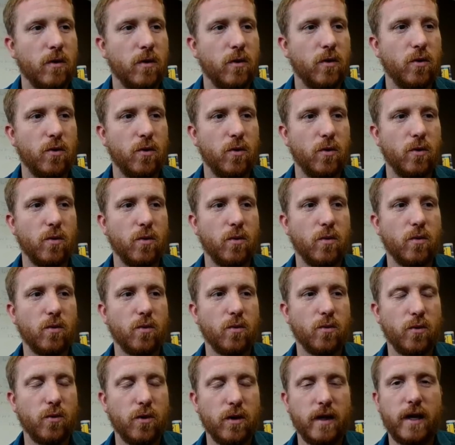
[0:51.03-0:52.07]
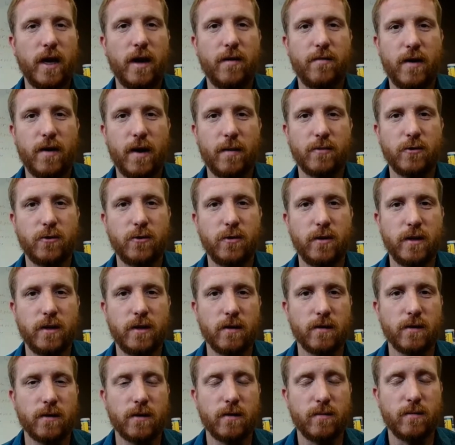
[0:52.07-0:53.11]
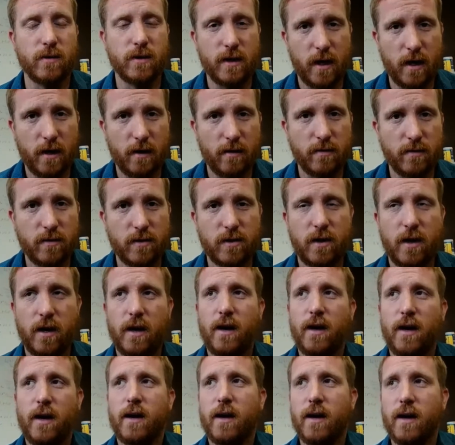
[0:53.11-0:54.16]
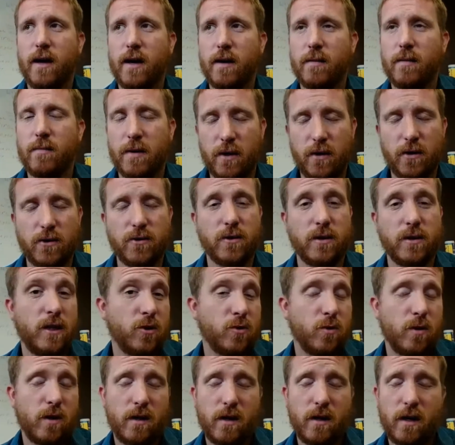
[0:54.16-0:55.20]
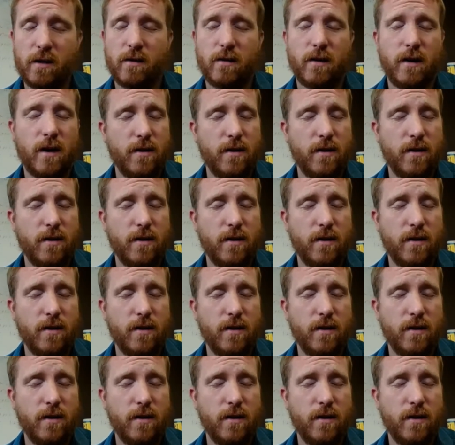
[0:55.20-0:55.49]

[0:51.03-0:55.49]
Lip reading: who really have the opportunity to learn themselves, but also teach one another.